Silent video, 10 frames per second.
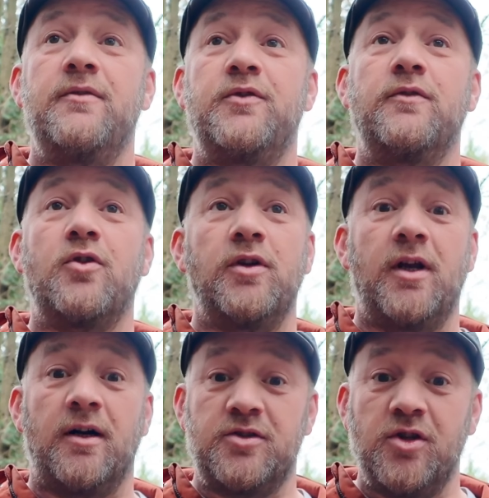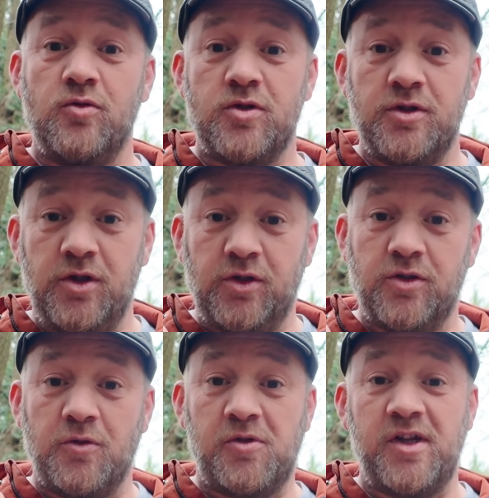If you've got young children, you
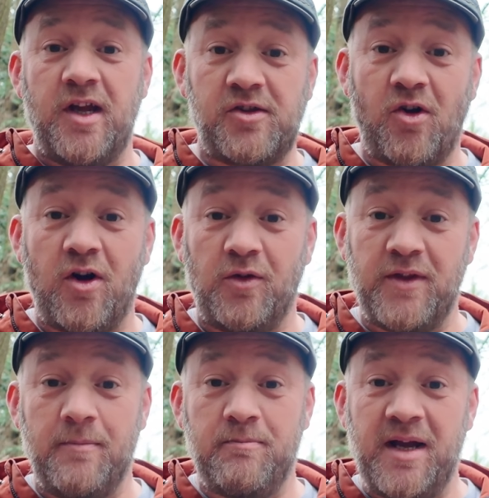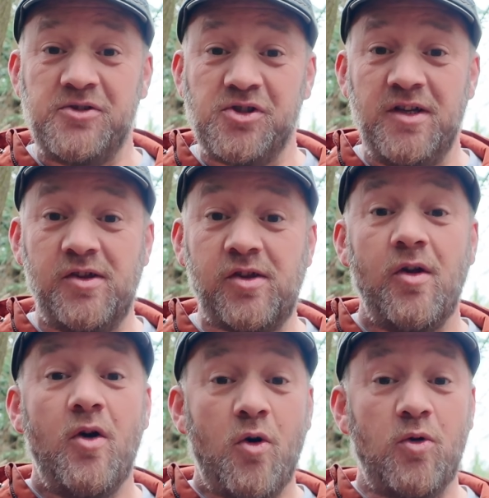can do CSI on their bed
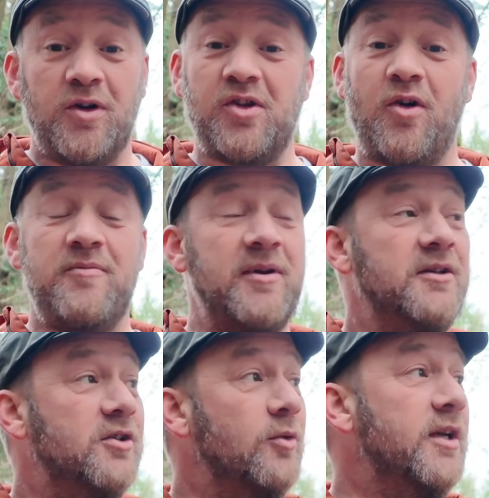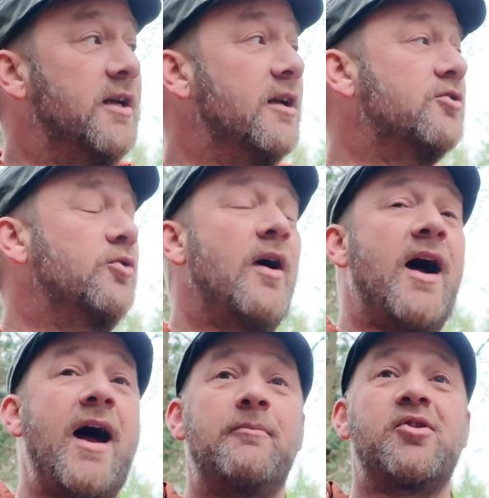sheets, or as I've been doing to
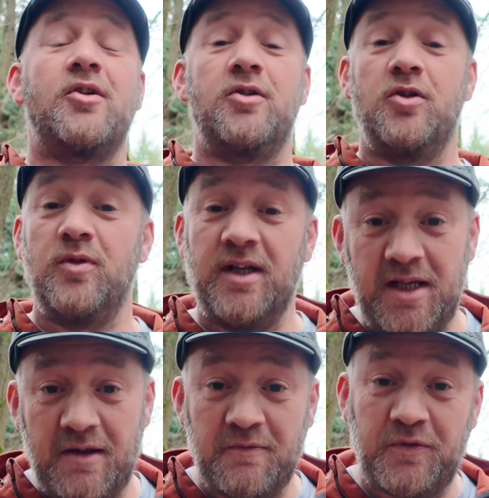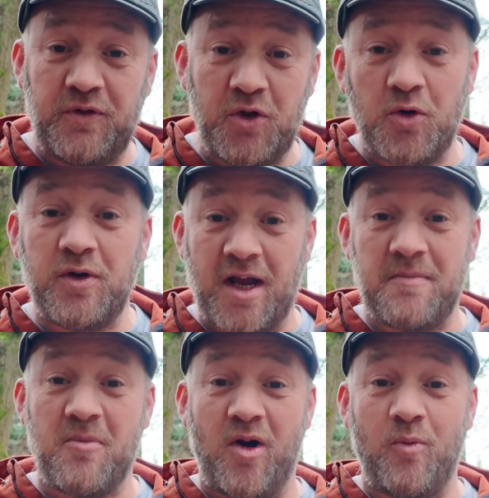absolutely
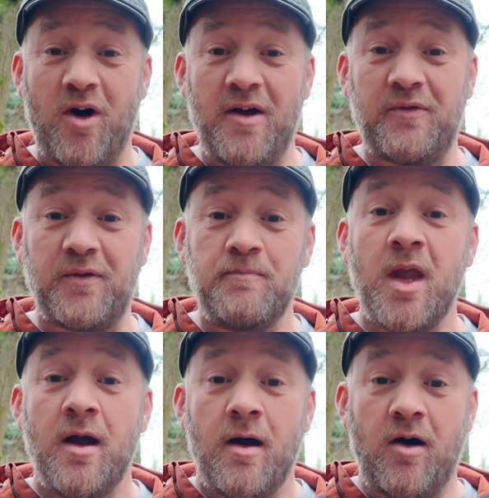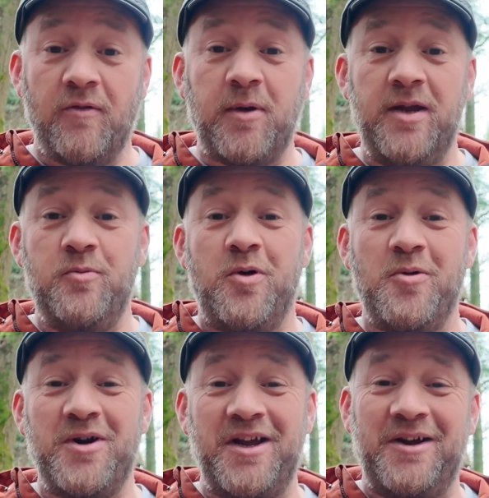infuriate my wife, I've been
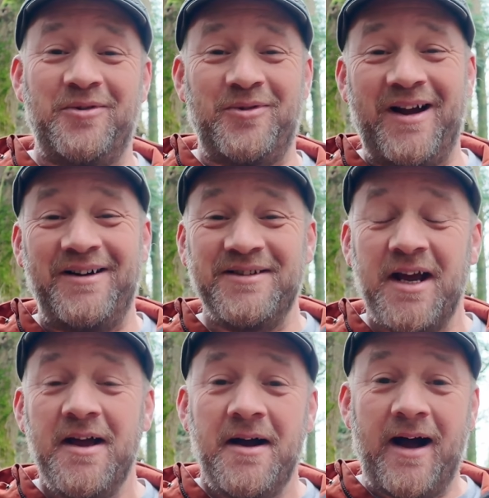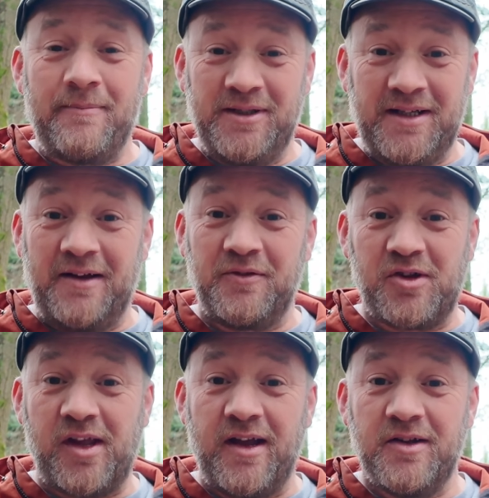walking around up and down
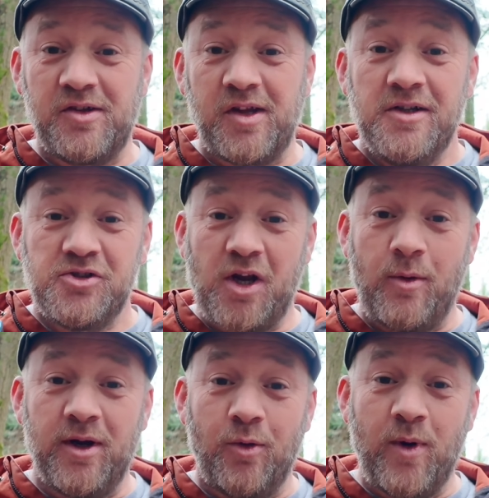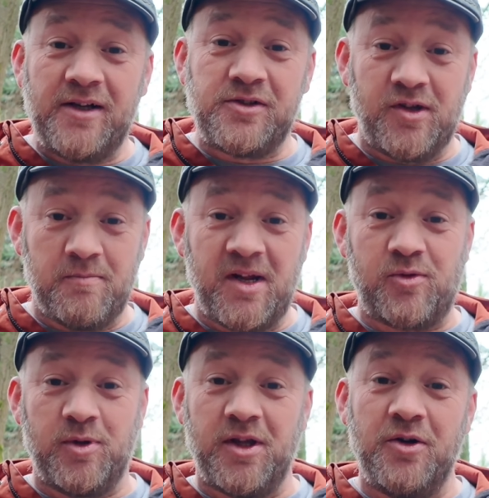the stairs showing her where she's
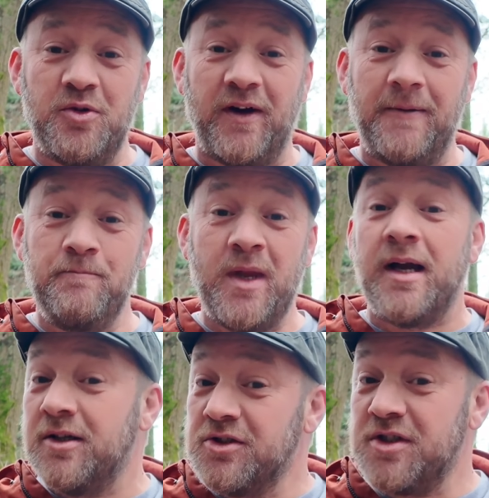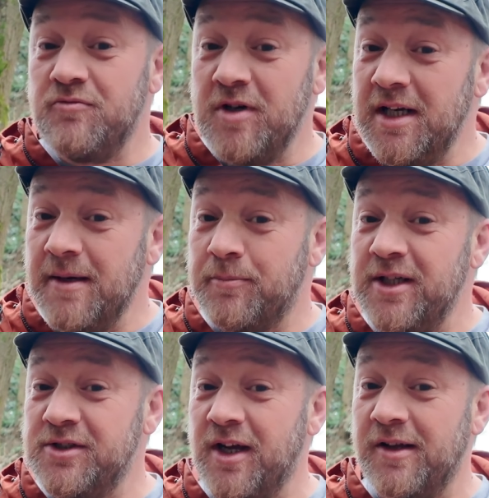missed with a hoover, because she really
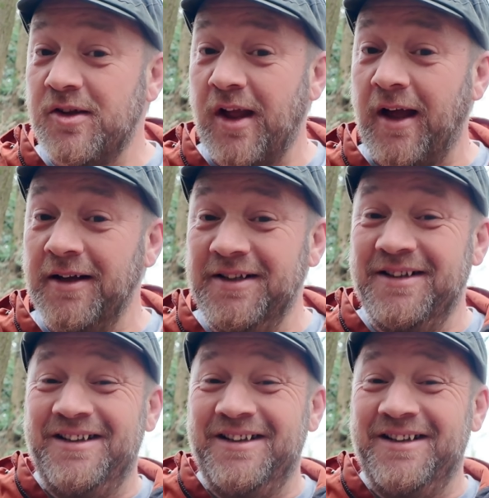appreciates that.